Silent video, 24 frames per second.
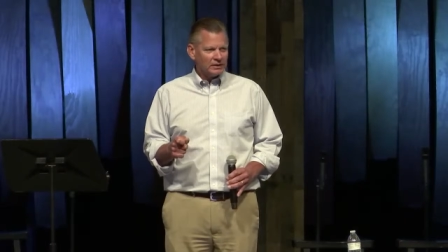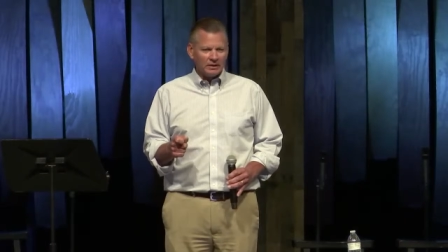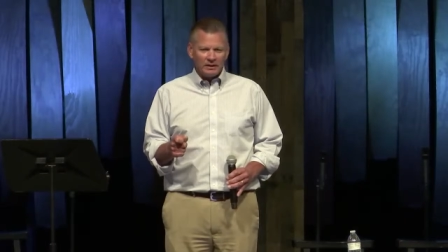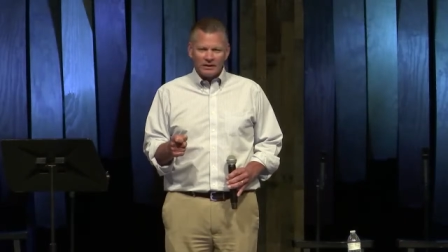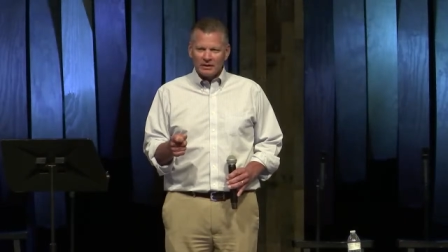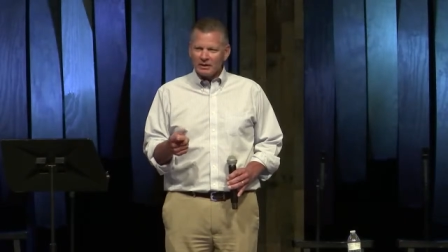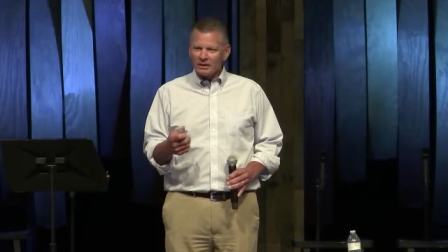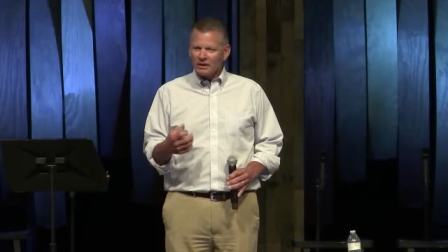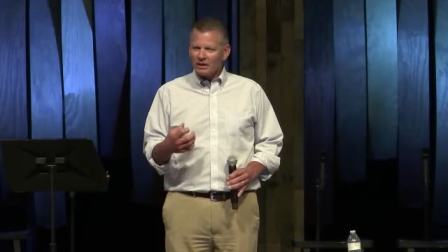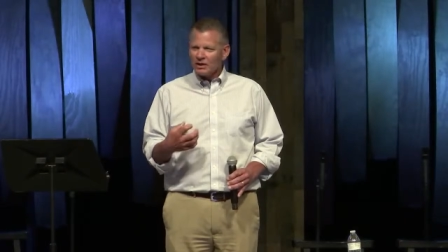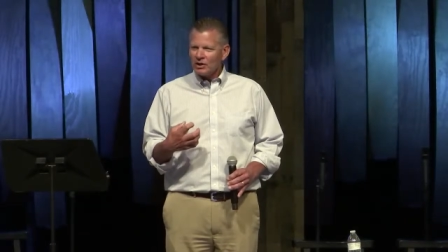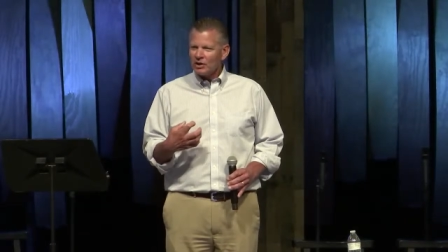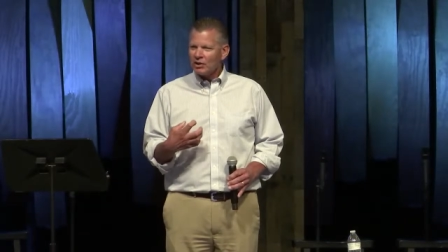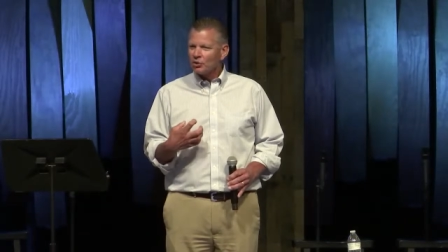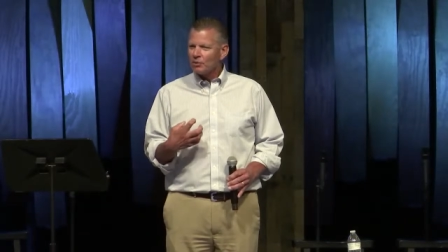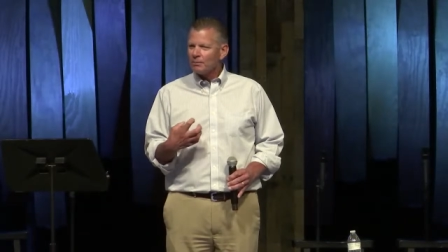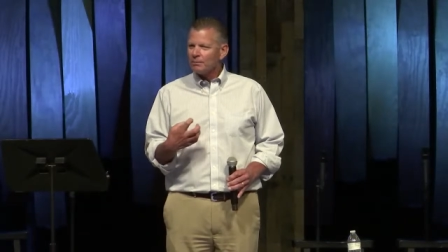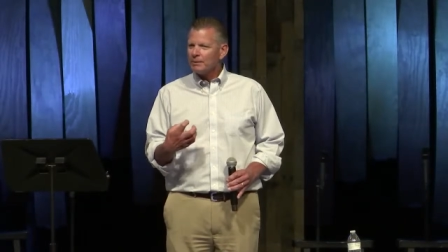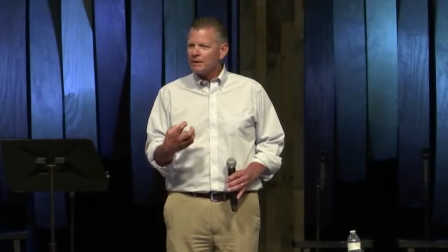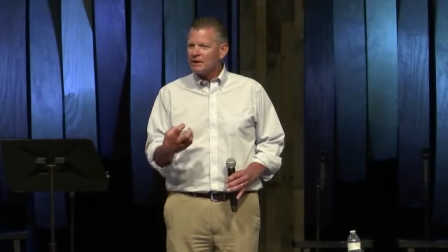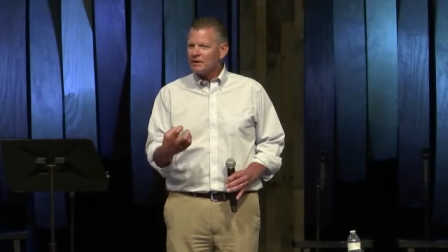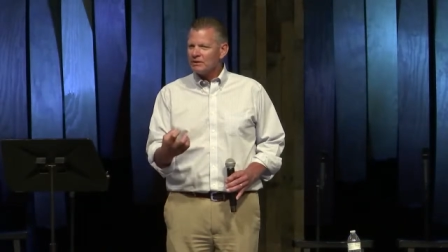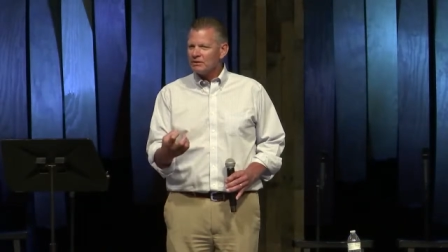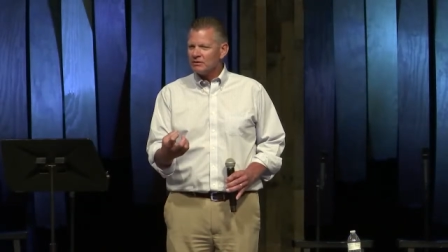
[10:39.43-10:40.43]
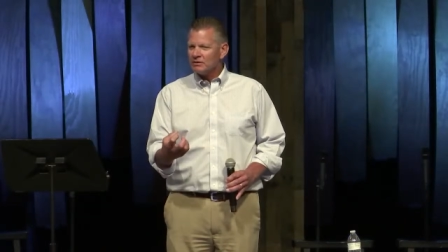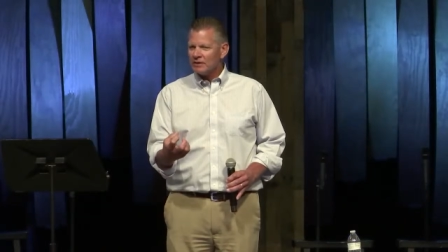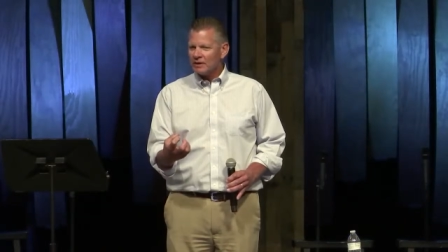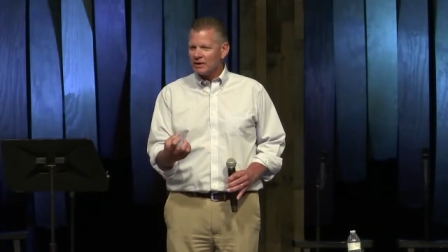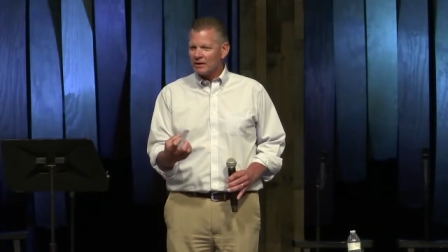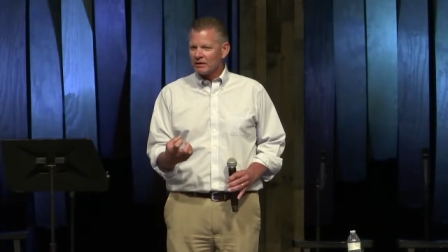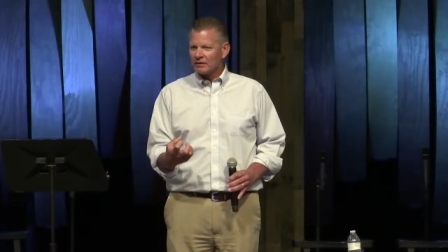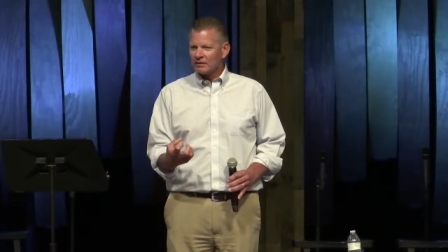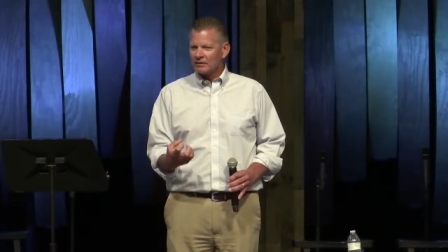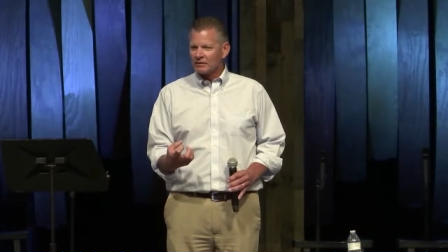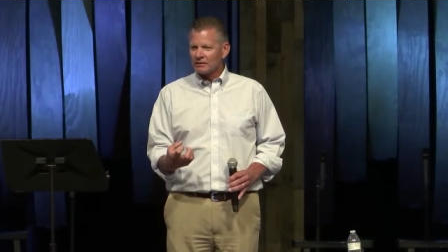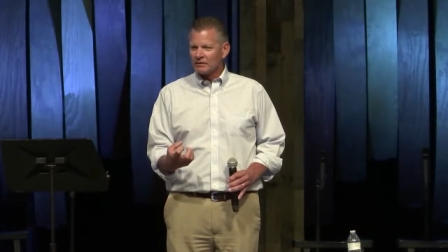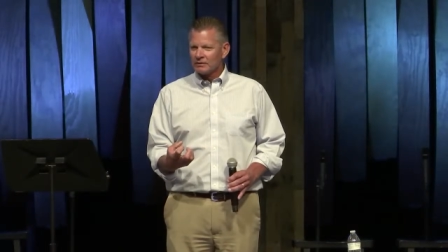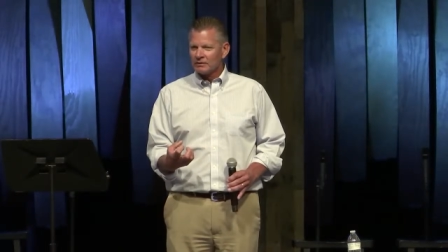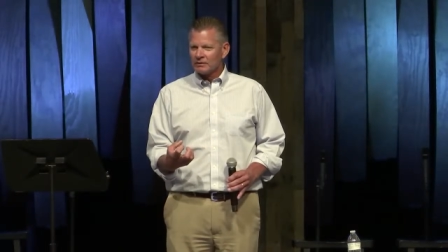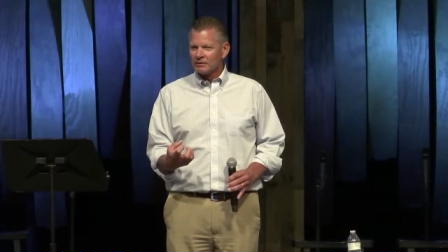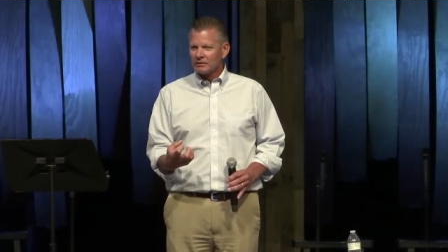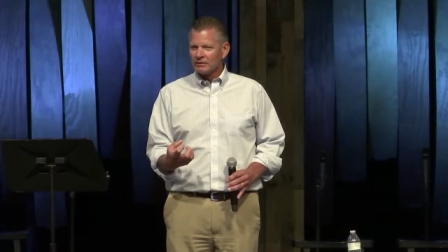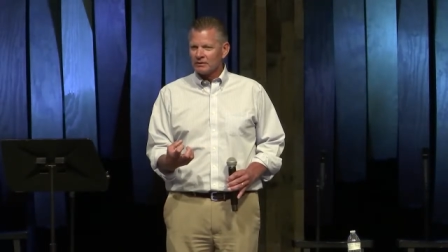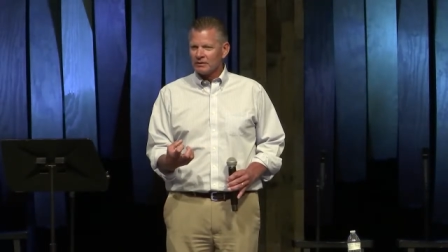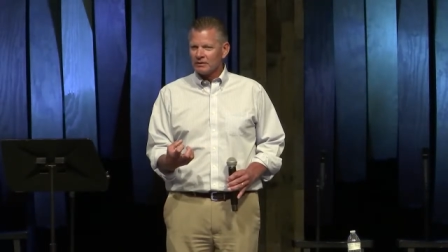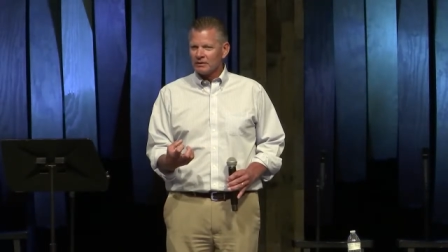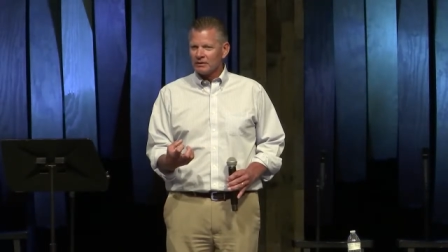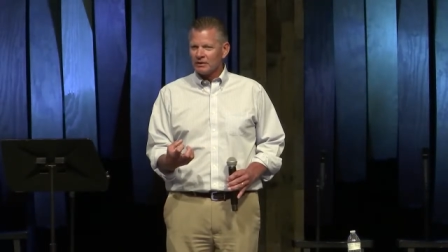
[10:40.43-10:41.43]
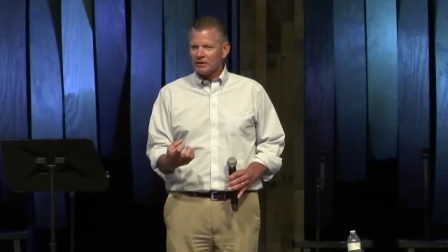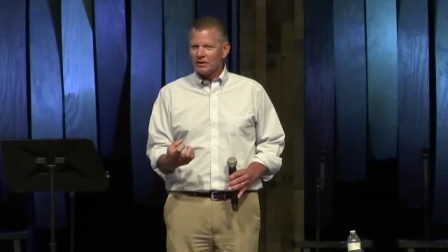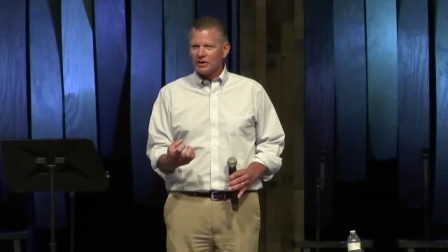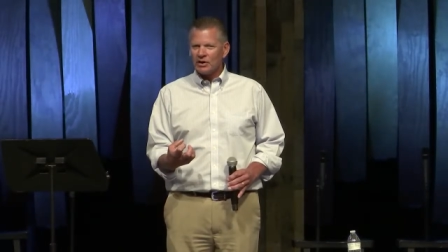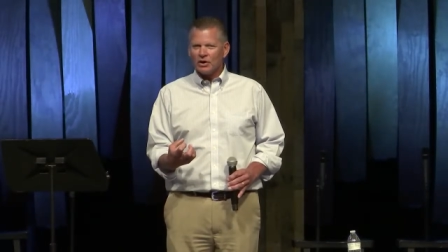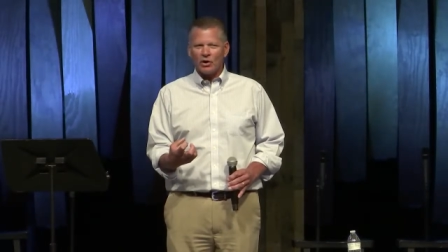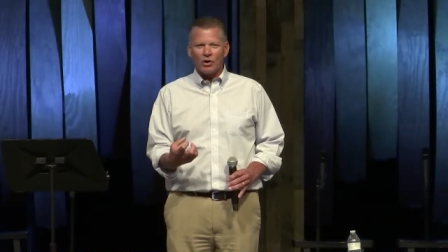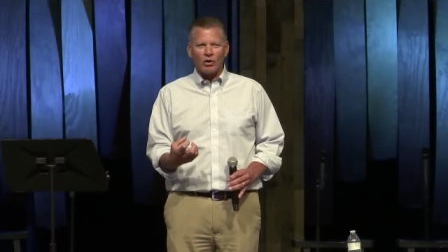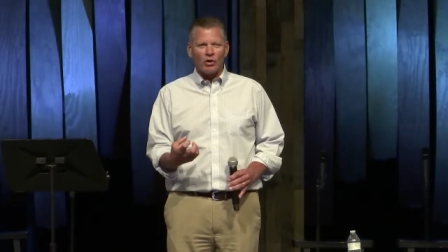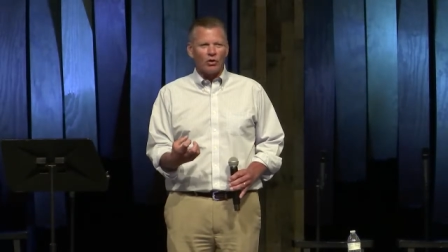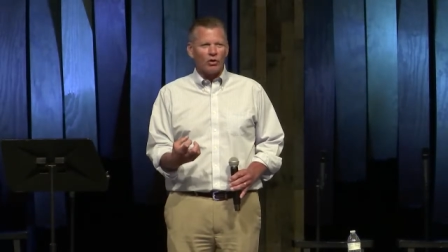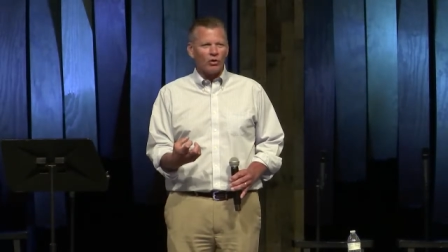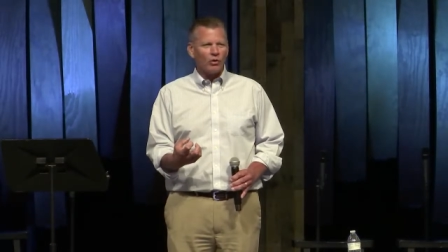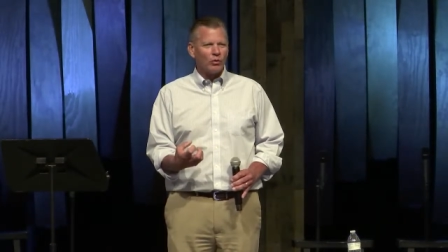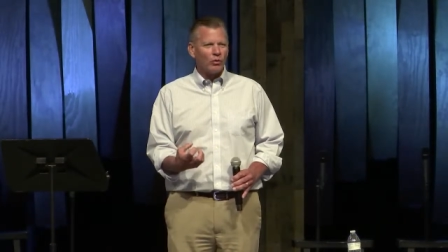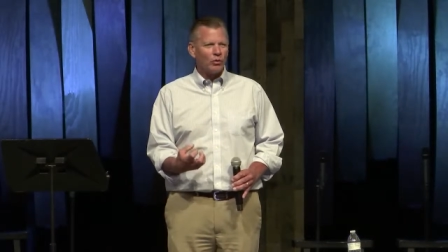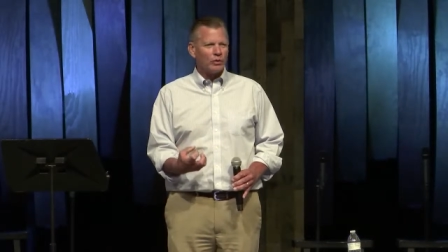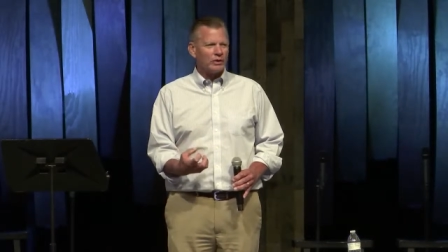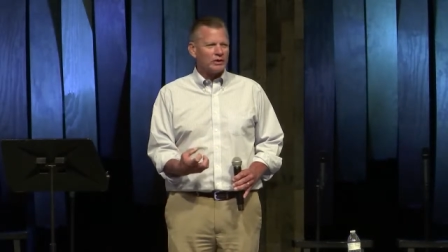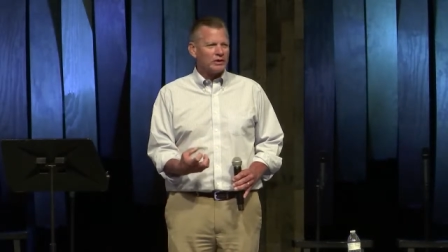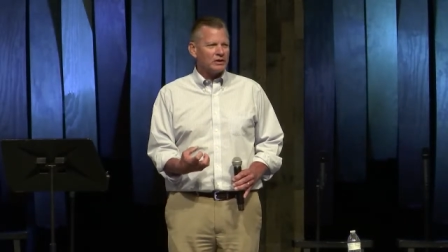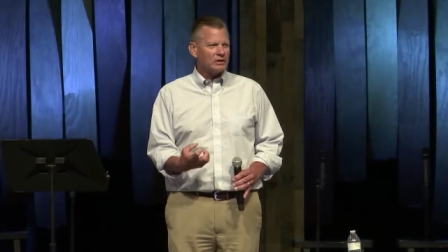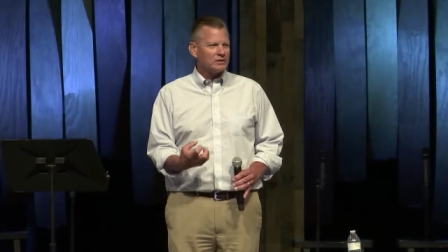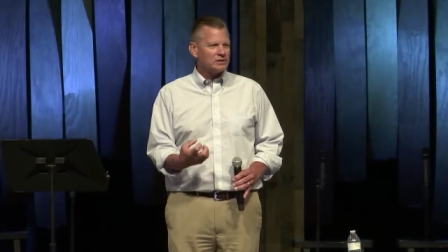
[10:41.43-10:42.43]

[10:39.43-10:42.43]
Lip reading: He'll meet you there. He always